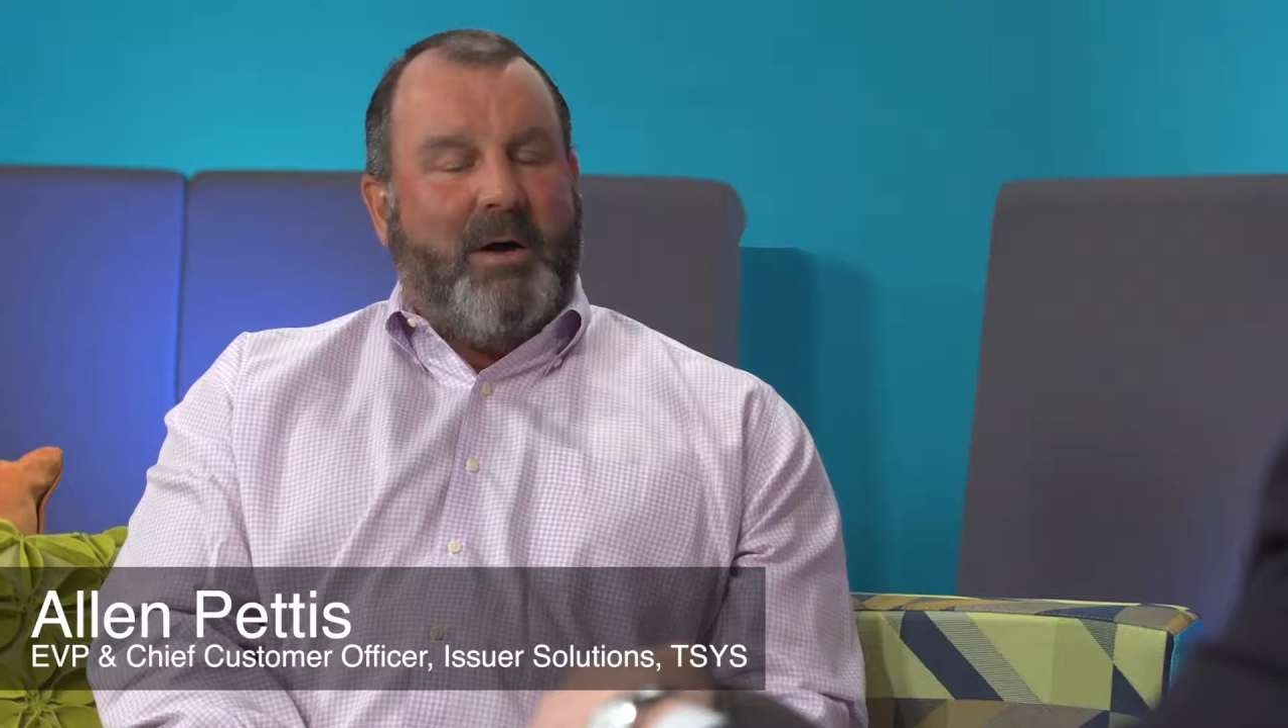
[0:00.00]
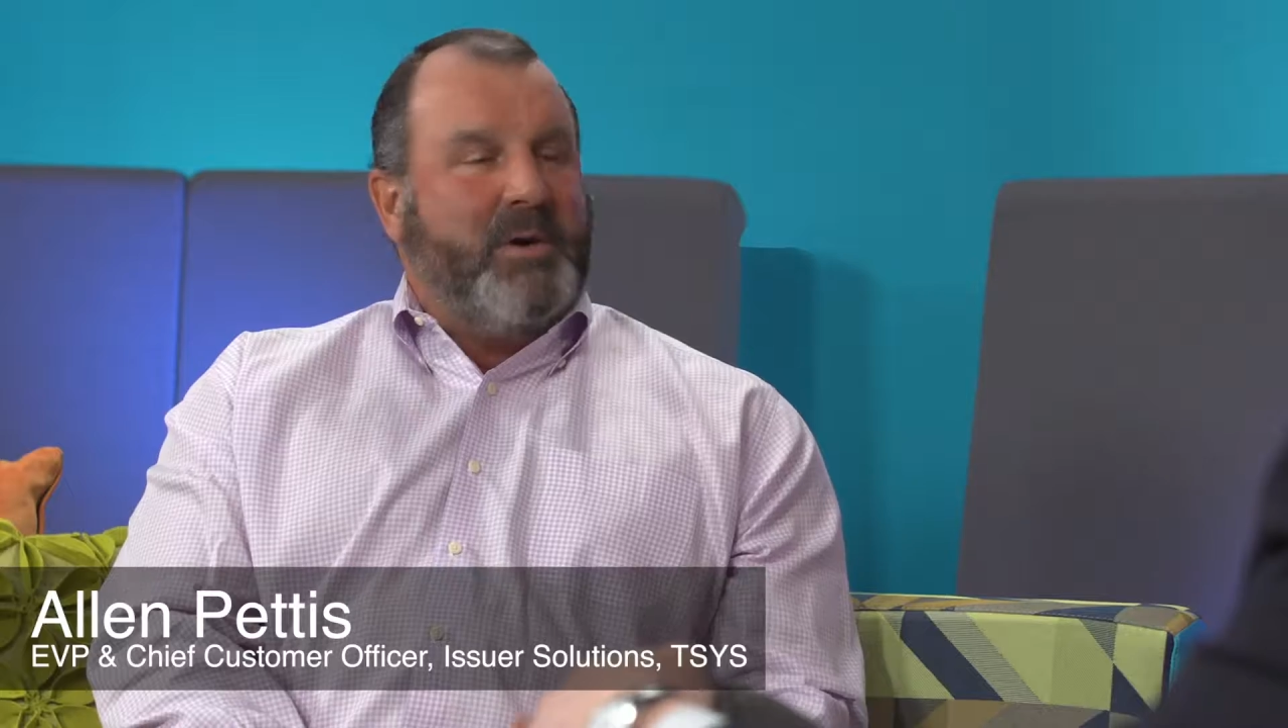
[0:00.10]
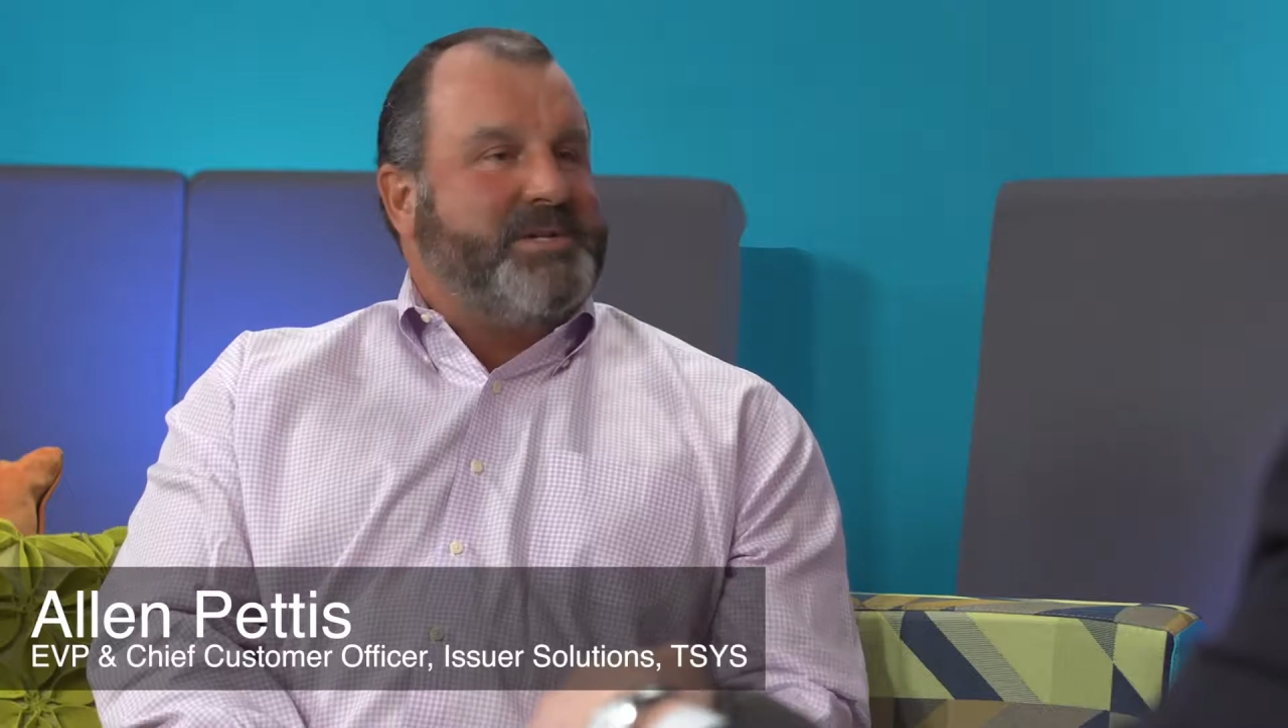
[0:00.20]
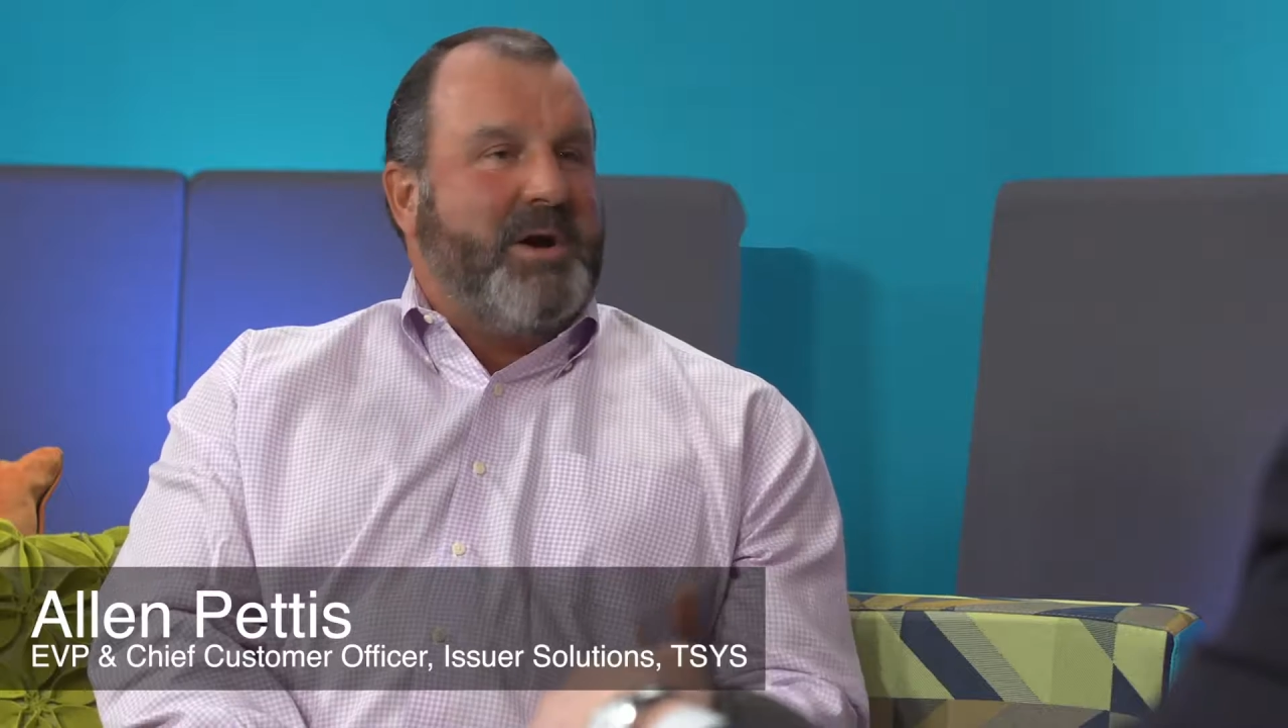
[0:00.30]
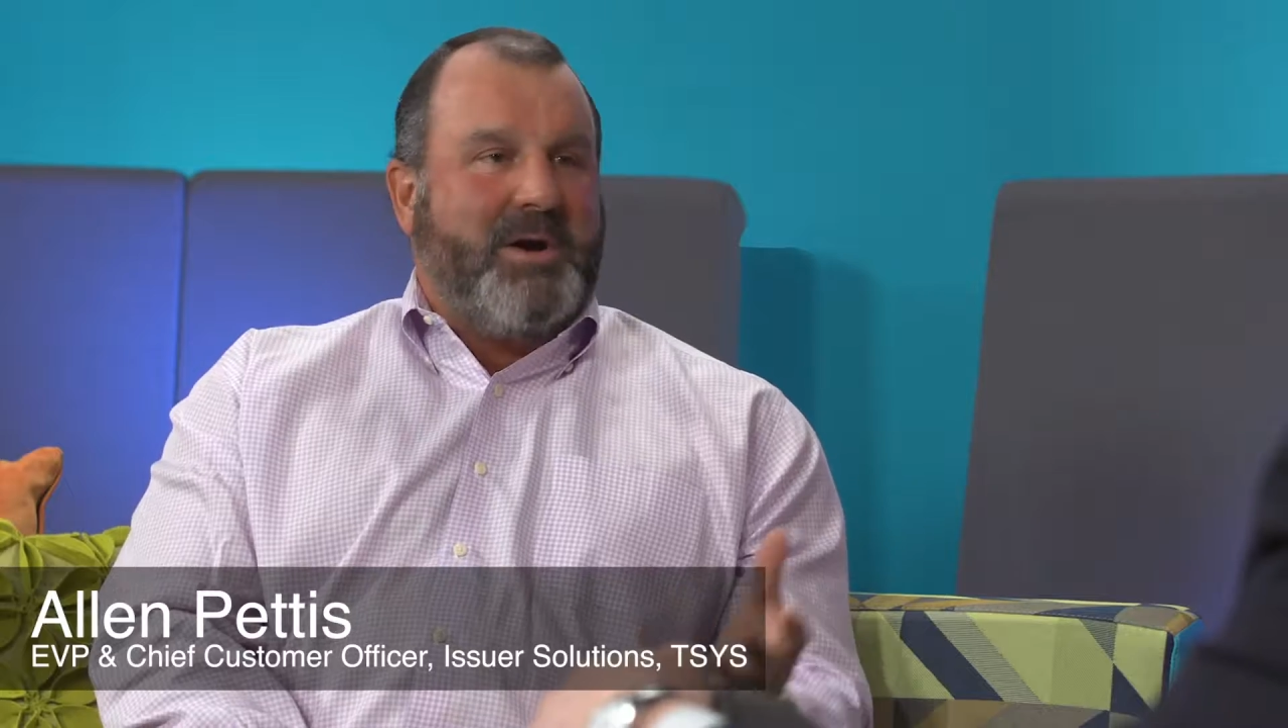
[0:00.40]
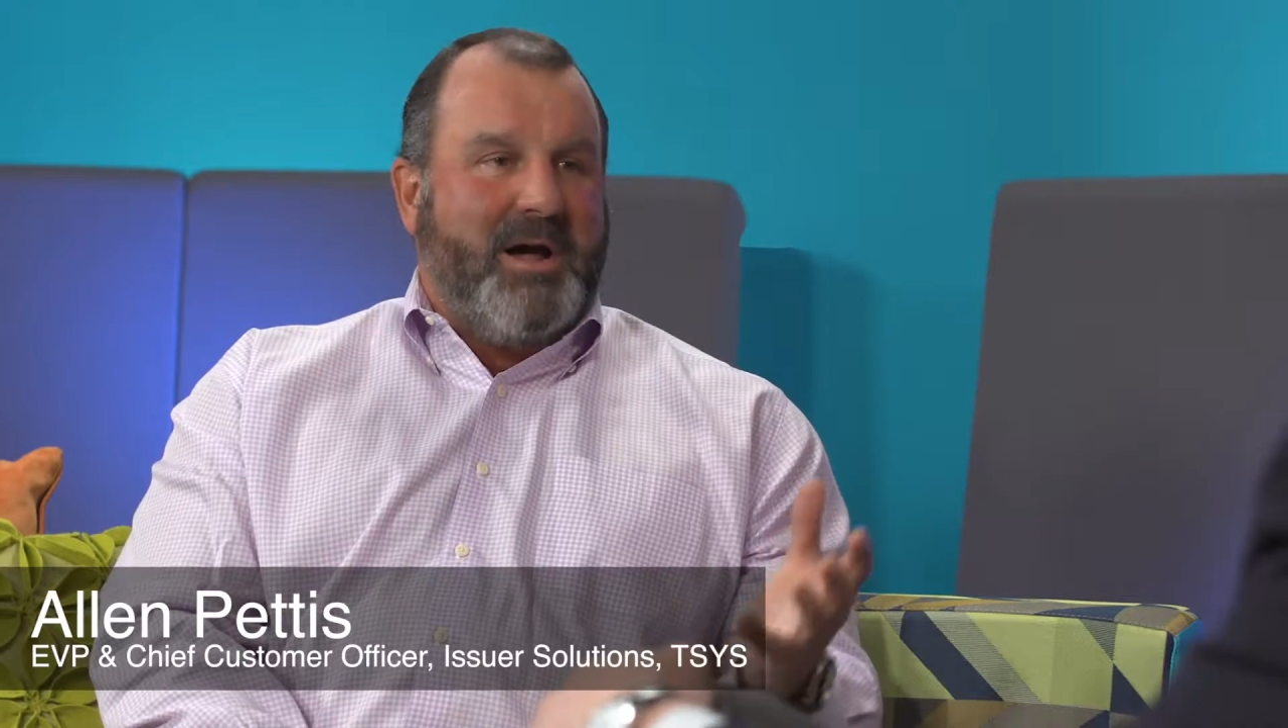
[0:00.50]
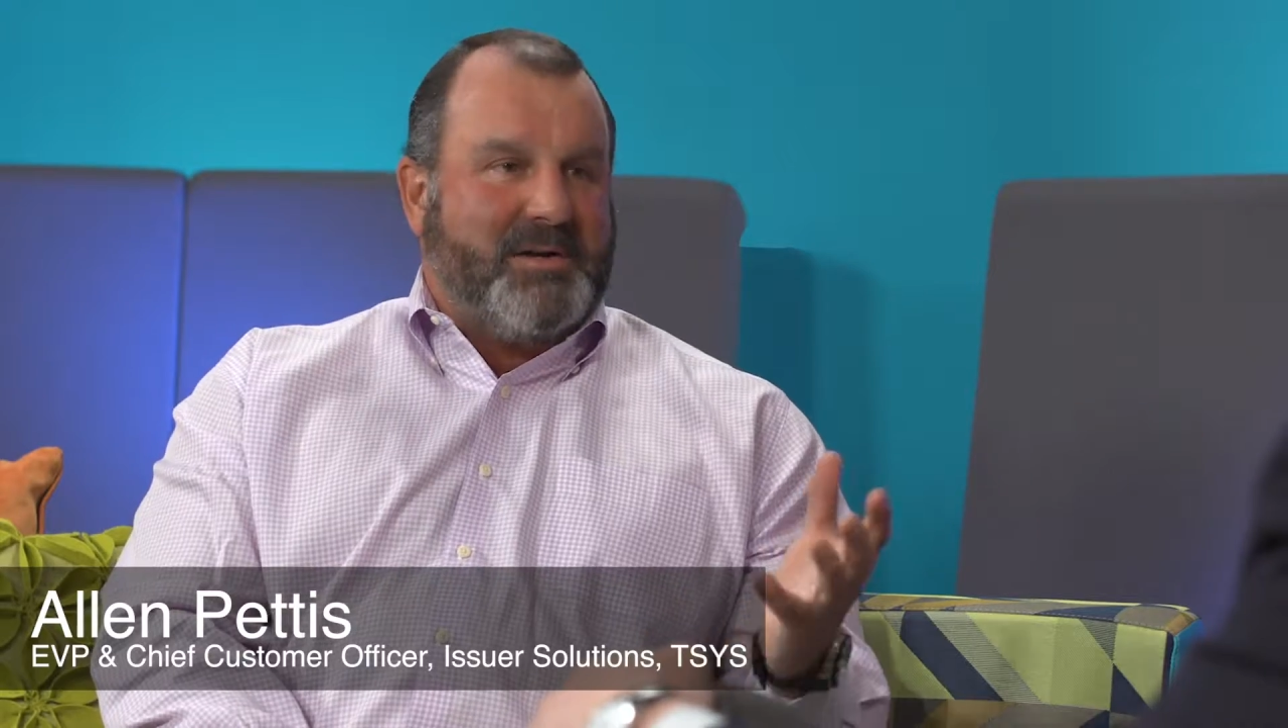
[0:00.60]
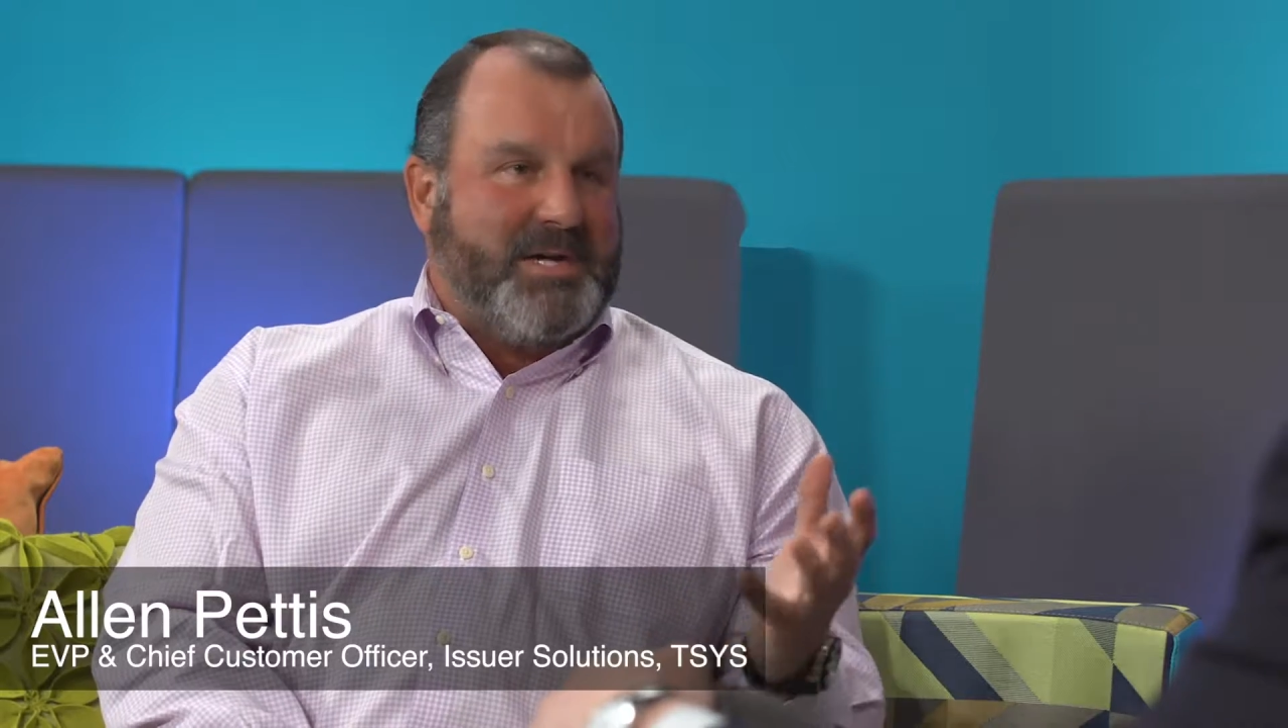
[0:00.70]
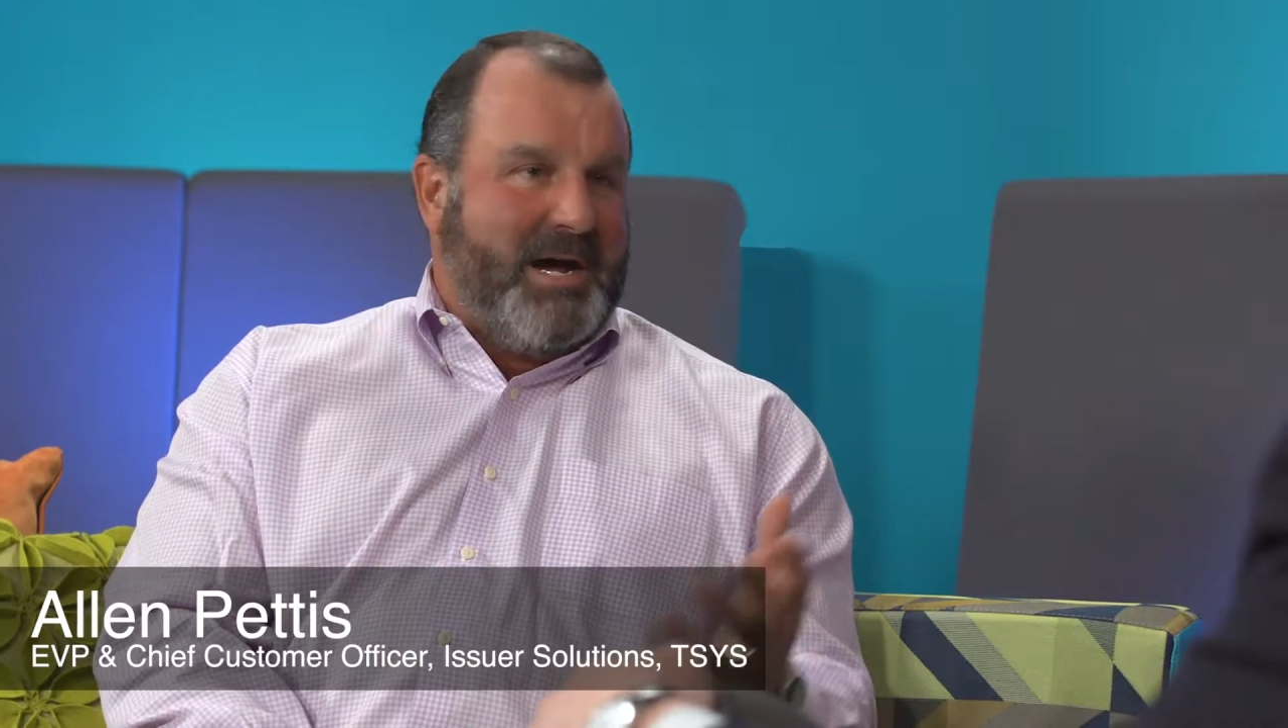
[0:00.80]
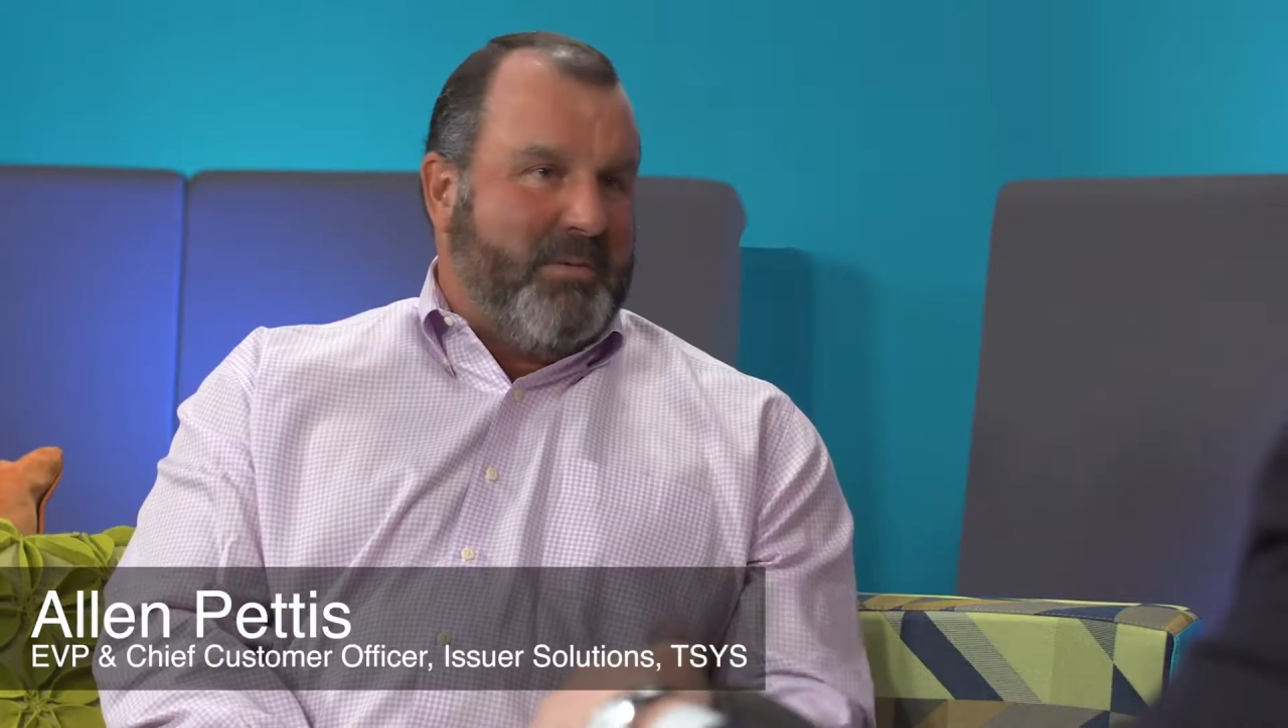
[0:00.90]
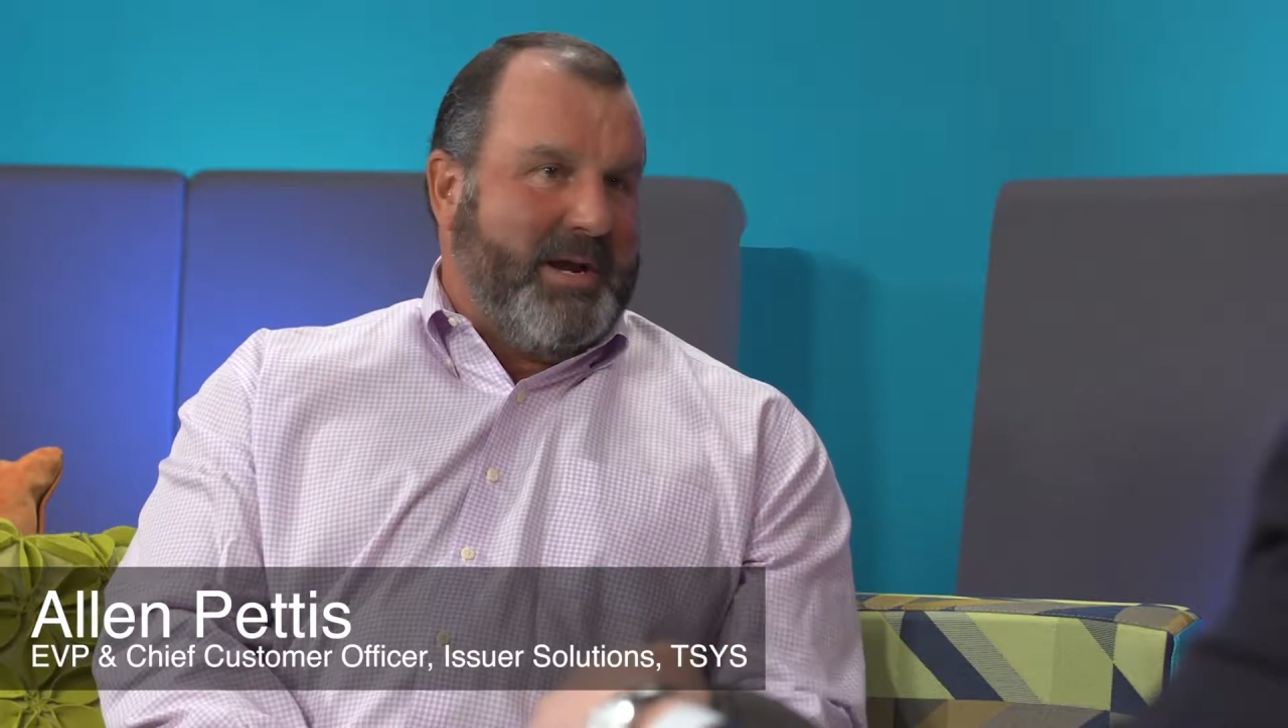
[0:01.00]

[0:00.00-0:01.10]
We joke all the time